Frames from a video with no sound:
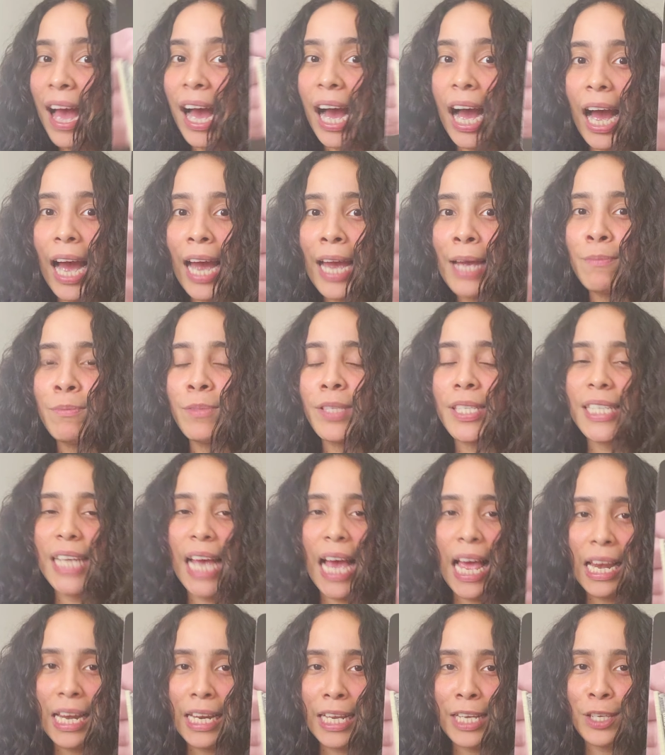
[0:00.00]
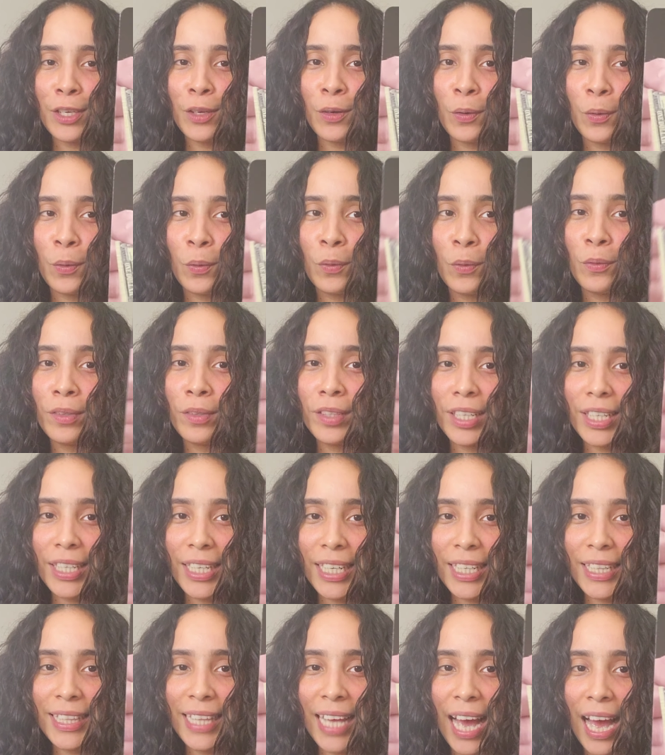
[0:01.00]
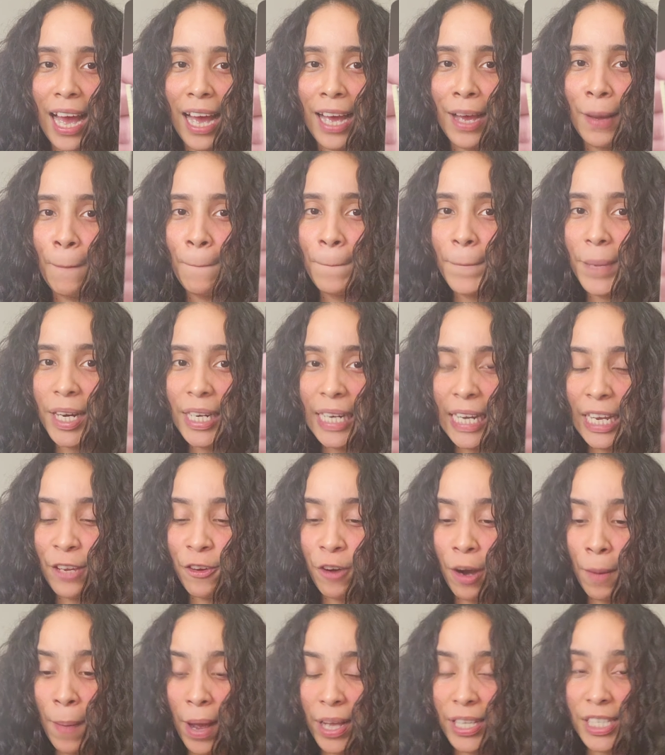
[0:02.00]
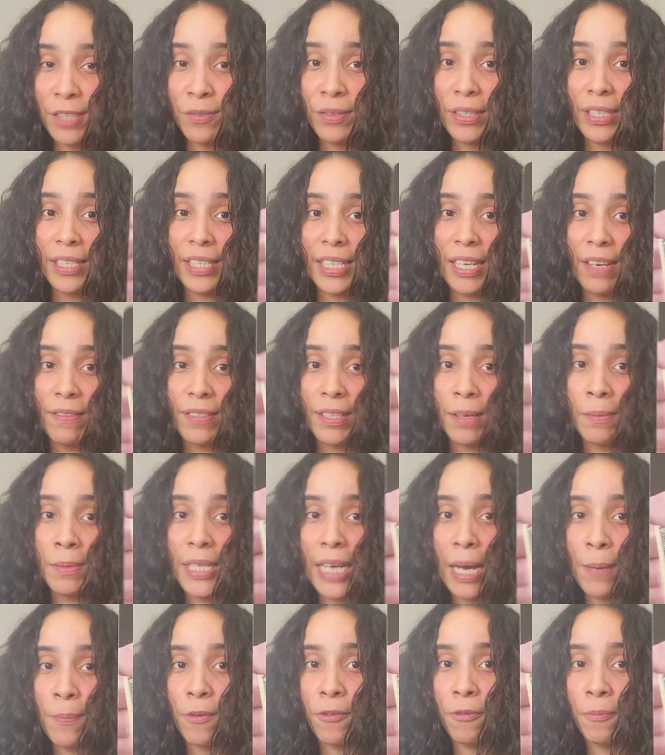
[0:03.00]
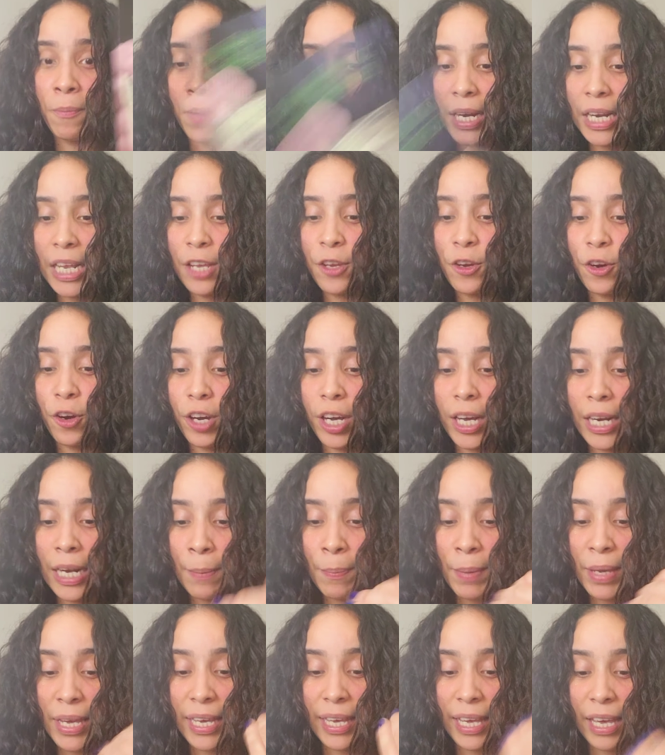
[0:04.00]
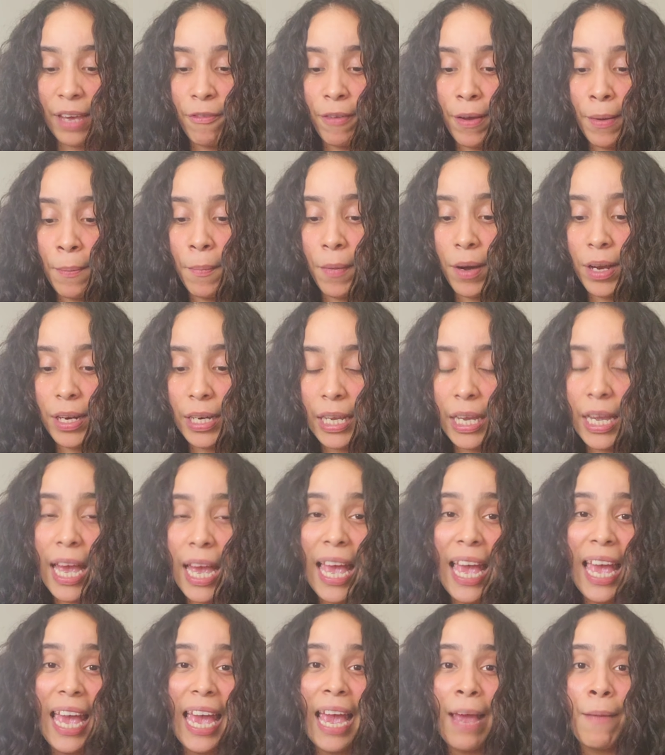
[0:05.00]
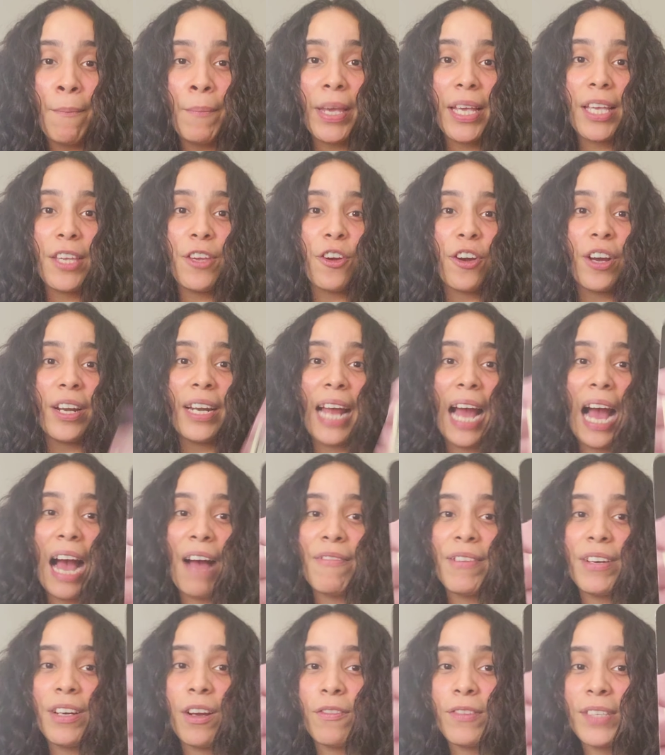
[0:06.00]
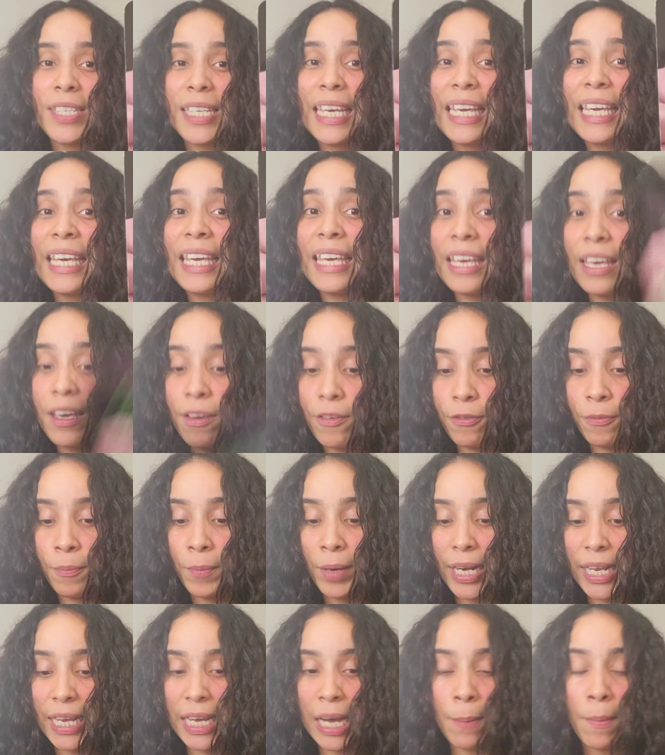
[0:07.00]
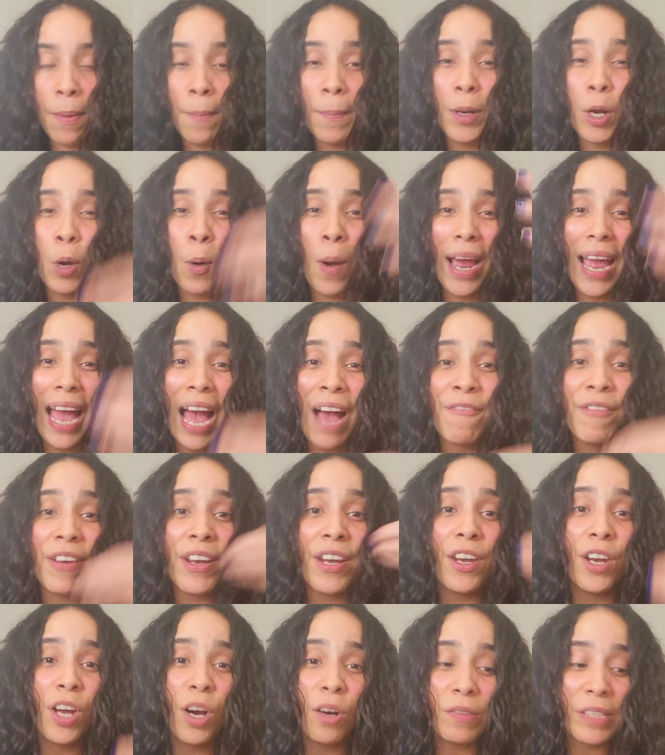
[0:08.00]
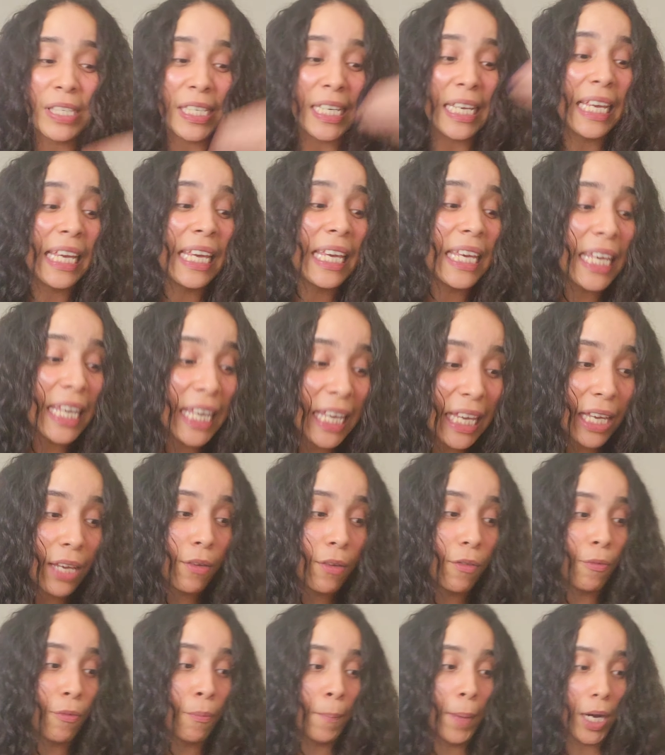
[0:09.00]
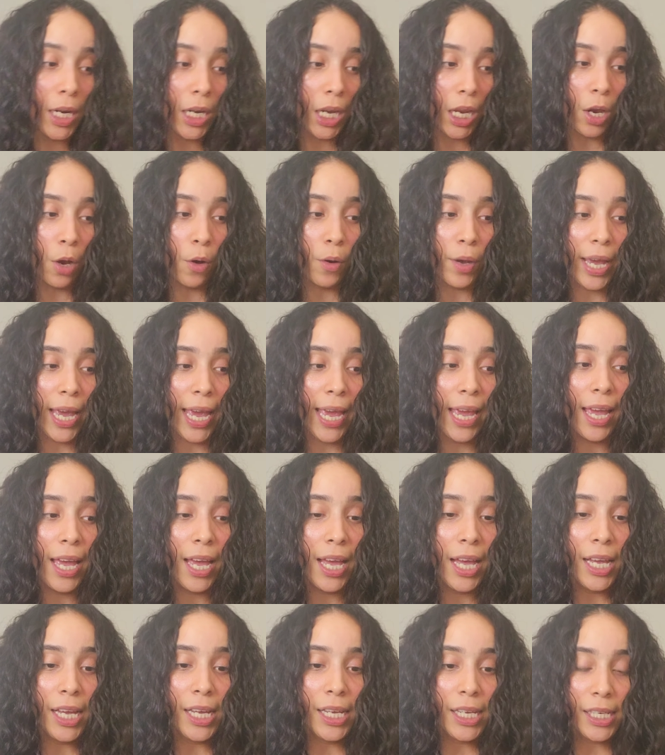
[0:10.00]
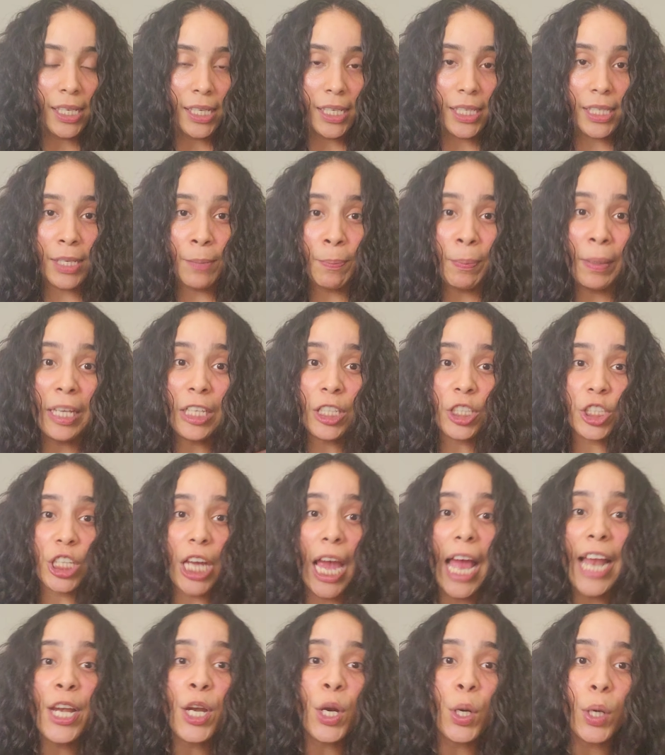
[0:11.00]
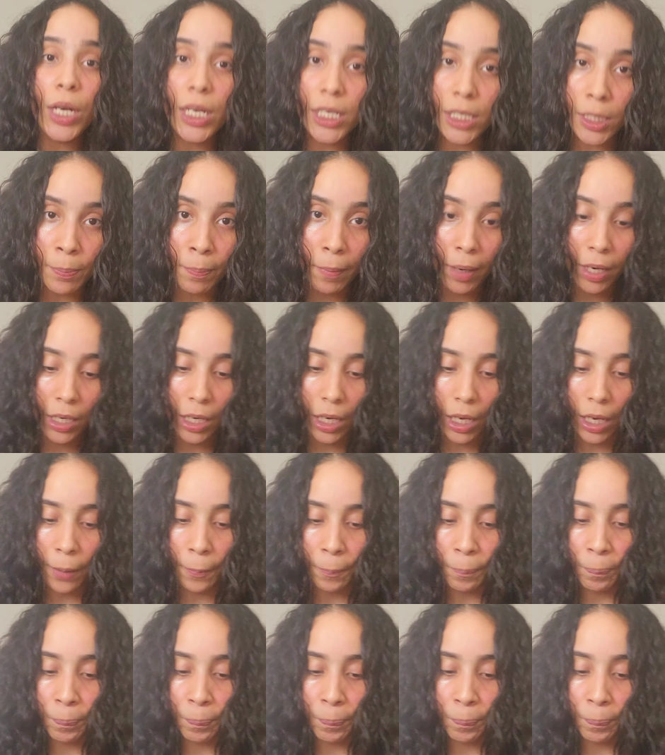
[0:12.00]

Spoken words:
I'm telling you, look at that. Money, you're about to receive some type of money. You're going to be given money, and you're going to have enough to give money. Comment below, I have enough to give money, okay? To be generous money.